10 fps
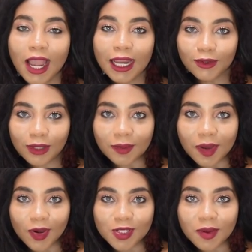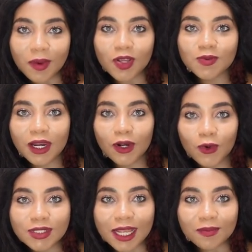I look at my husband
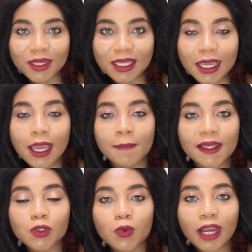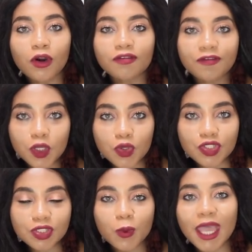looks at me, because we are
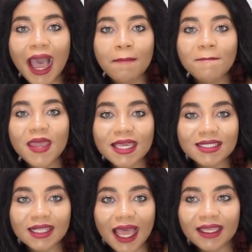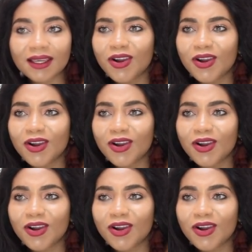confused, we are amazed, like,